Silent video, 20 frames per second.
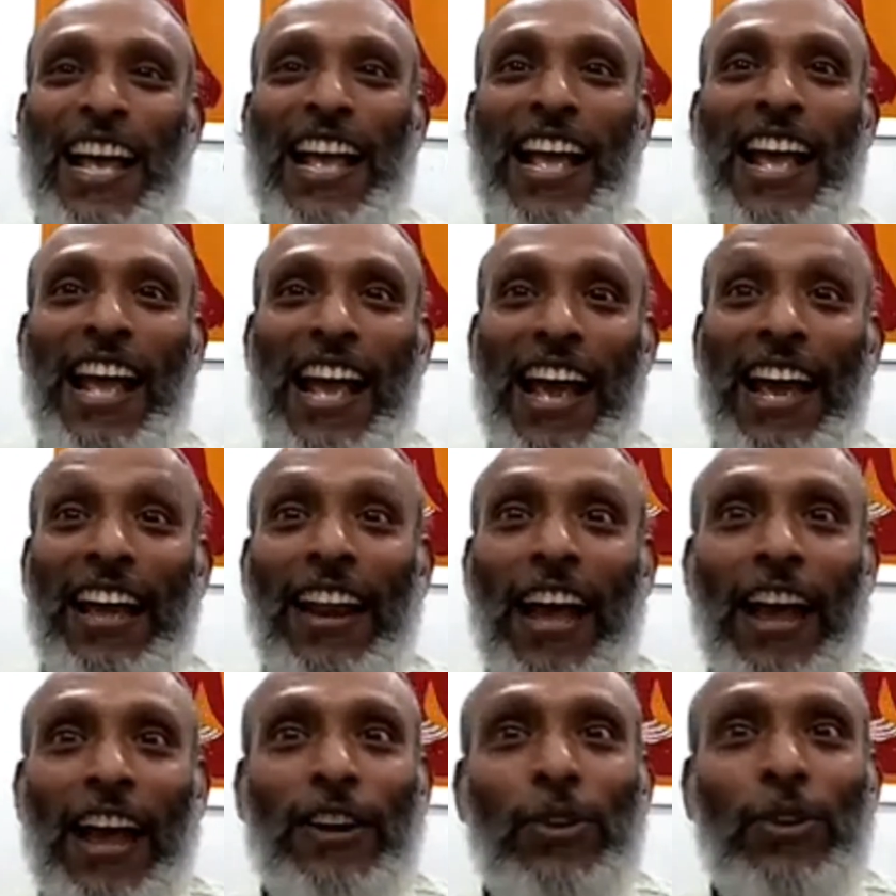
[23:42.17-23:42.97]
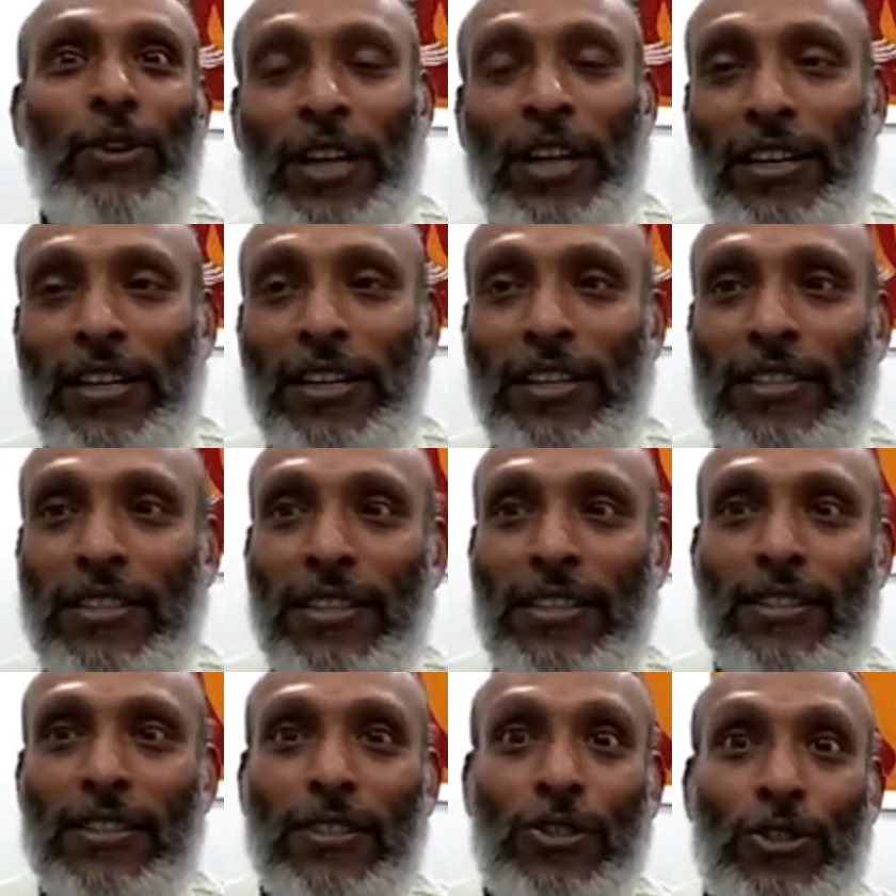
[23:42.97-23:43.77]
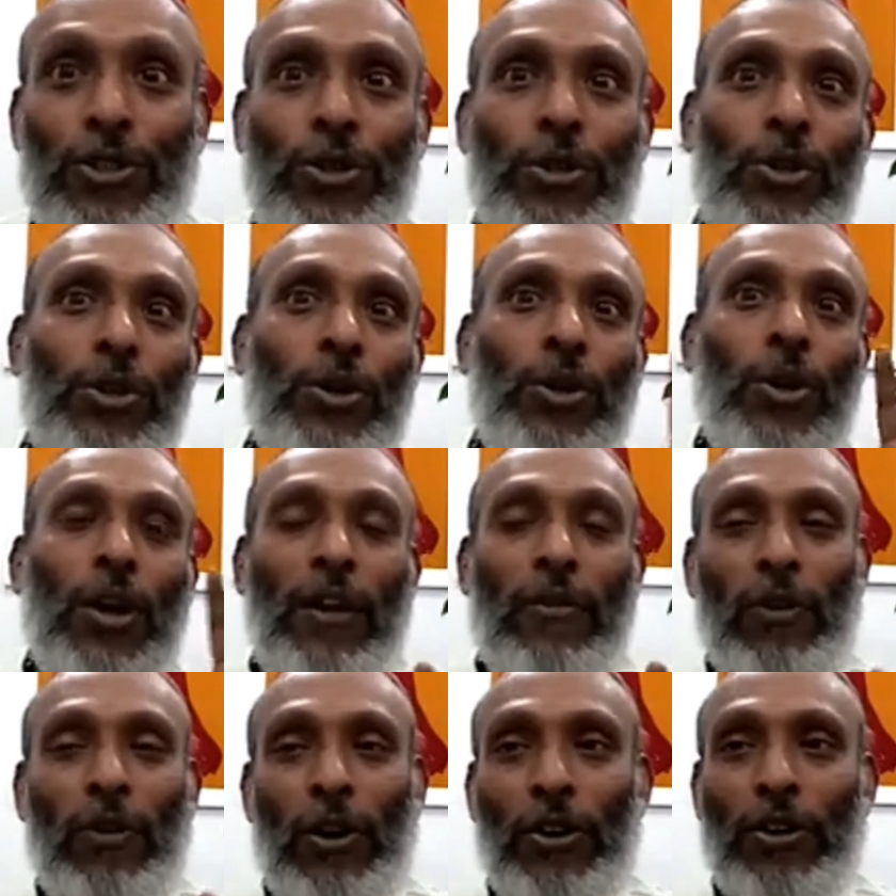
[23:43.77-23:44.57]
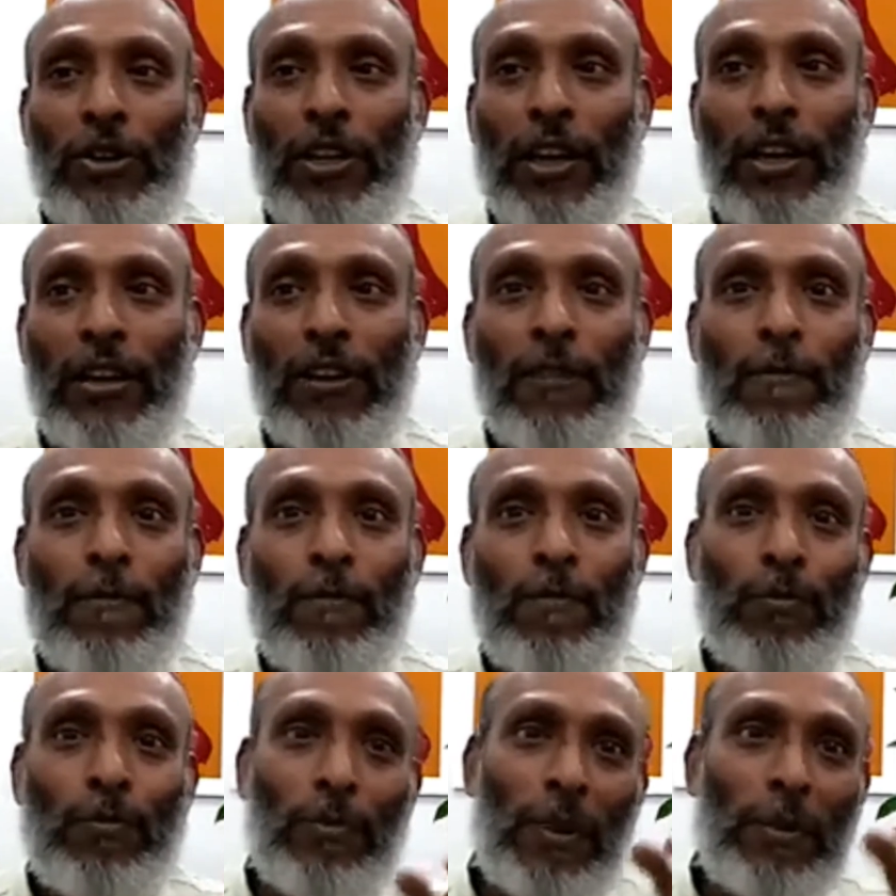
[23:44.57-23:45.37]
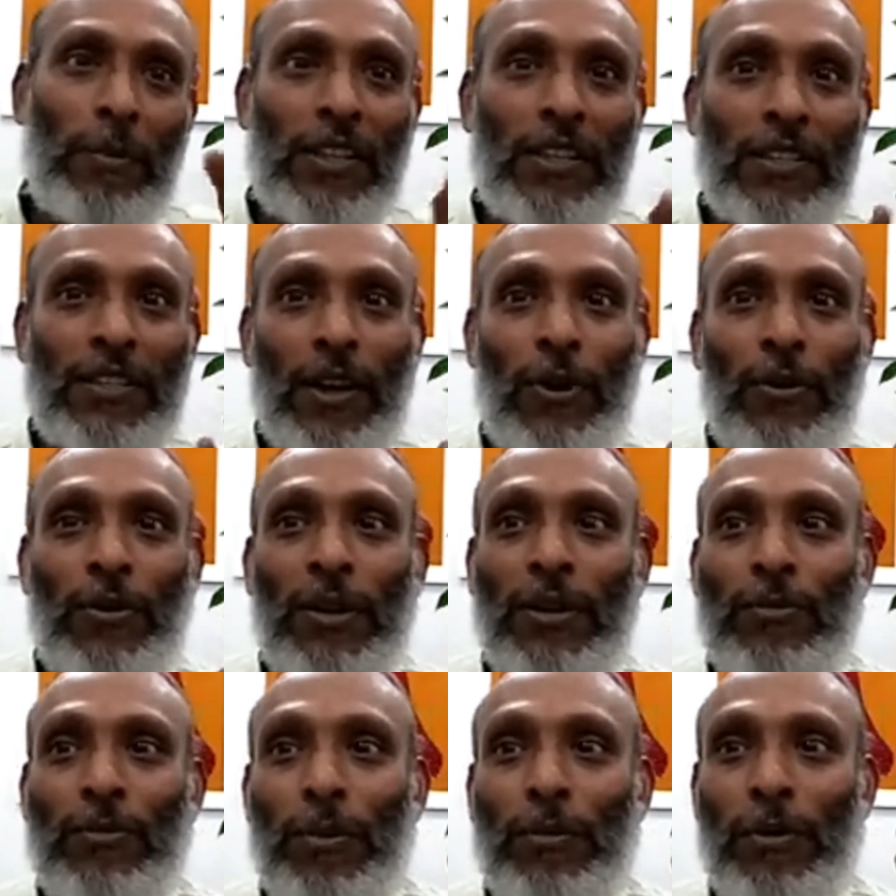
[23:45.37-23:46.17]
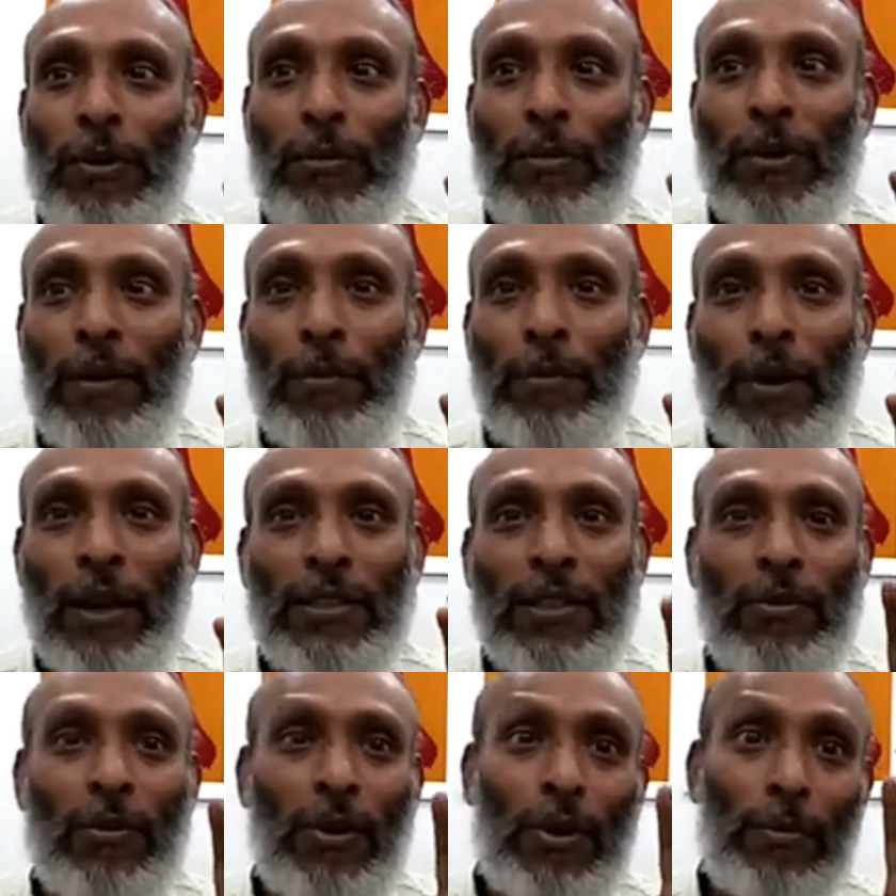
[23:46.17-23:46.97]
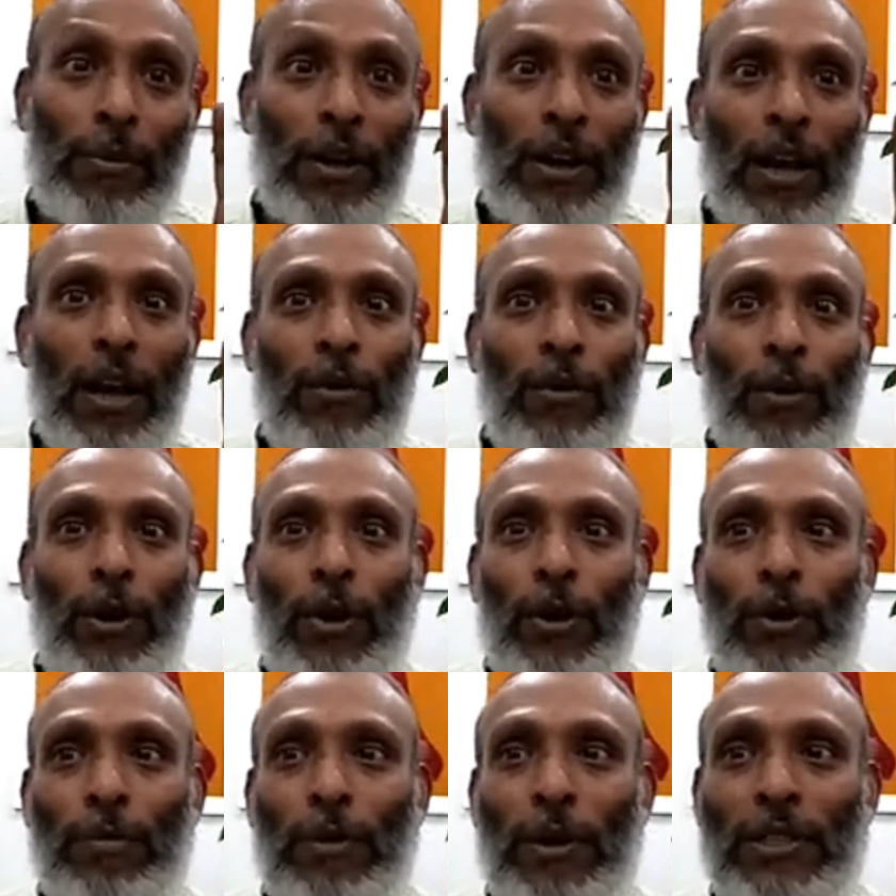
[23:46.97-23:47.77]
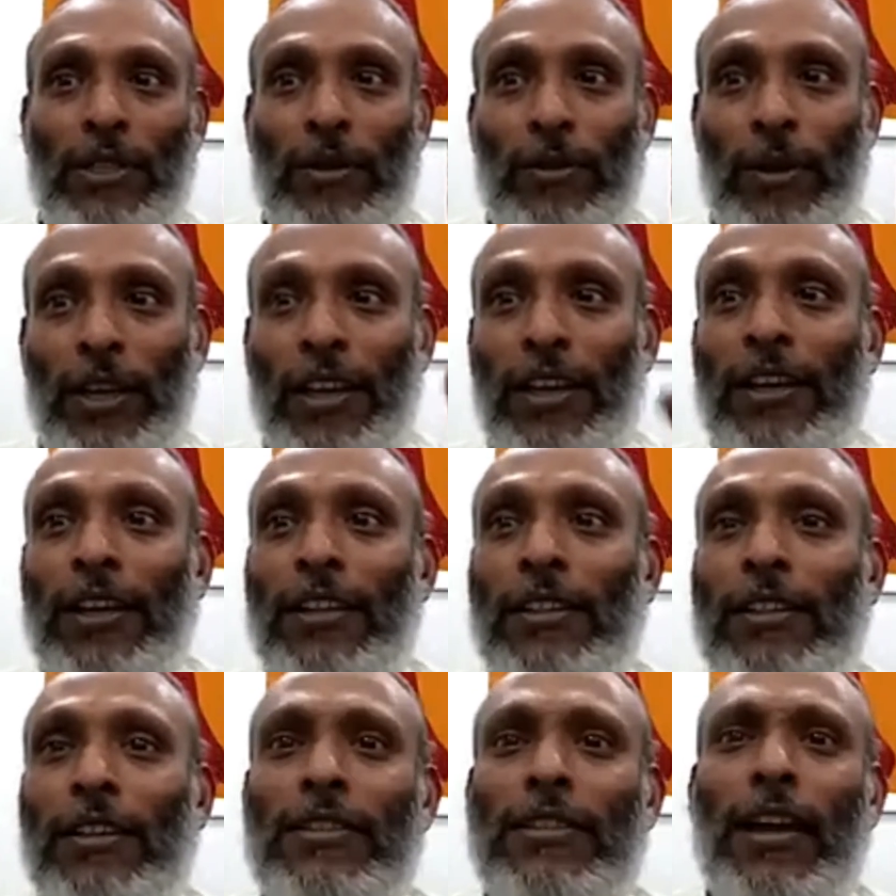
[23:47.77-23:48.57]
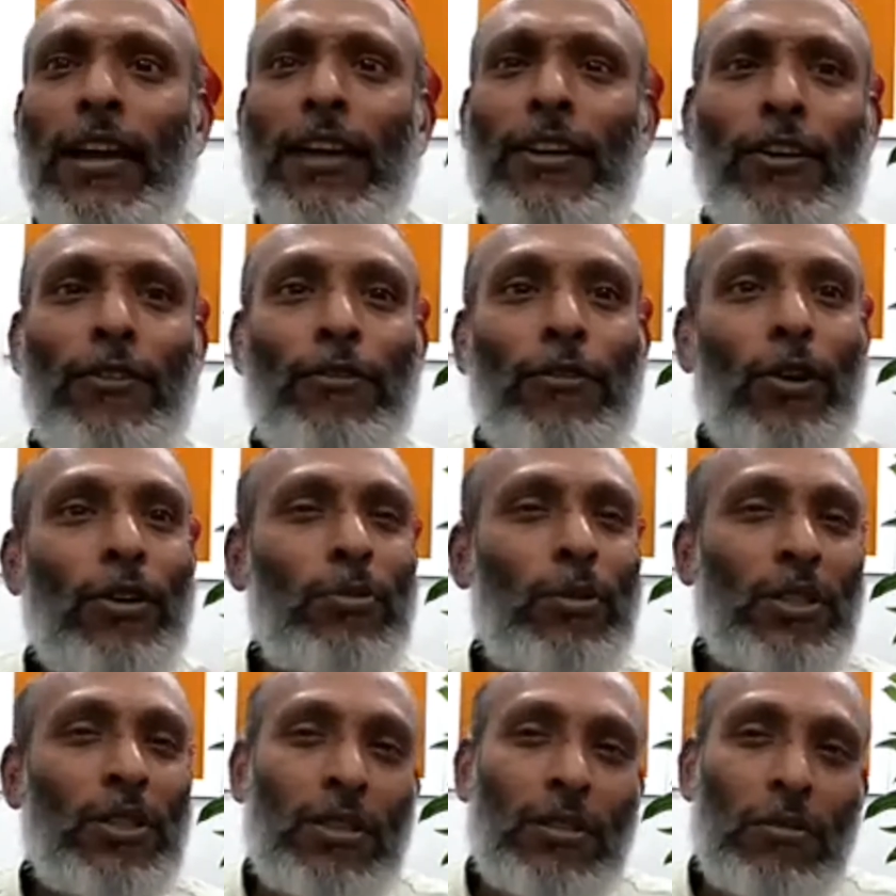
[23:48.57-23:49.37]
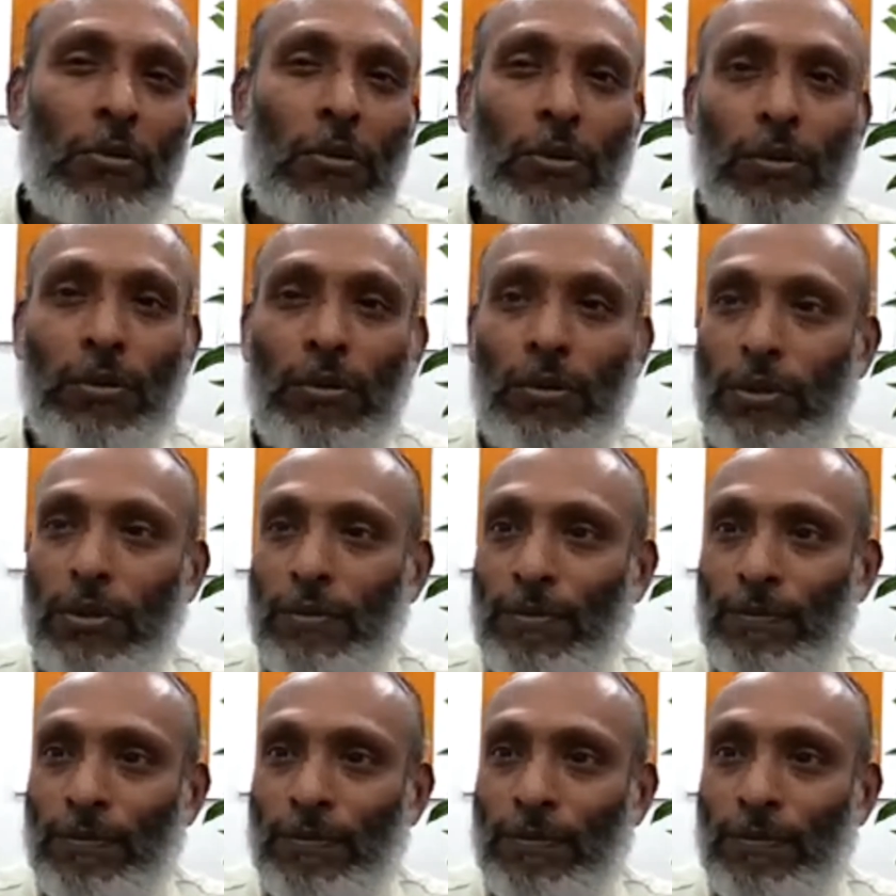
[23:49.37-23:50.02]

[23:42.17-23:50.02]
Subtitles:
And I don't get disease. Sure, I will not get. Maybe the surrounding people may pass away, but I will not pass away. This kind of contemplation, no use.